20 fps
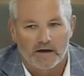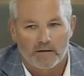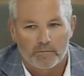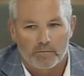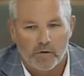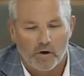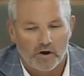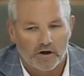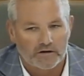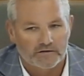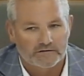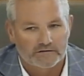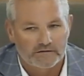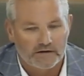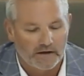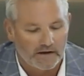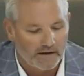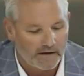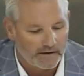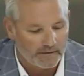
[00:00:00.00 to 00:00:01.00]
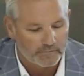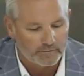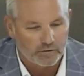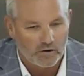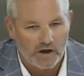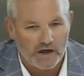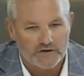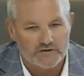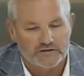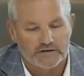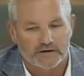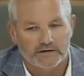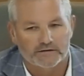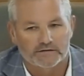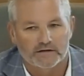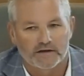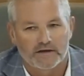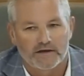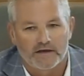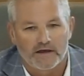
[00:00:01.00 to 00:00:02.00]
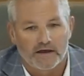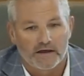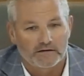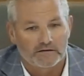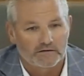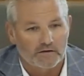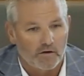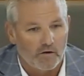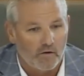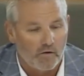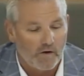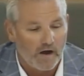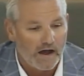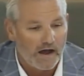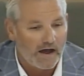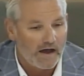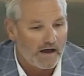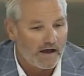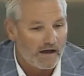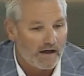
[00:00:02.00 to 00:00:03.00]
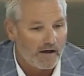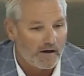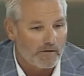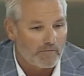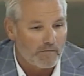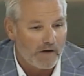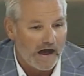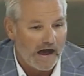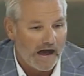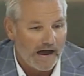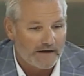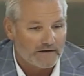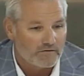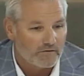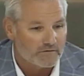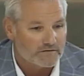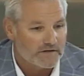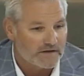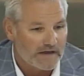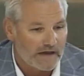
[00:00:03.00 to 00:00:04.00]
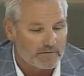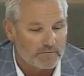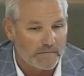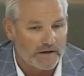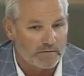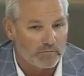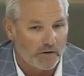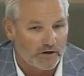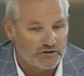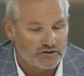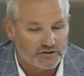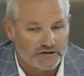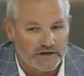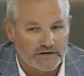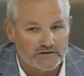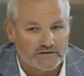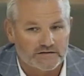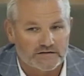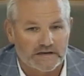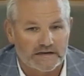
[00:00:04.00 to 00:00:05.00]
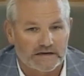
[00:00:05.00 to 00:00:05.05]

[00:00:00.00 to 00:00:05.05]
park projects. And so I don't think I'd make much changes.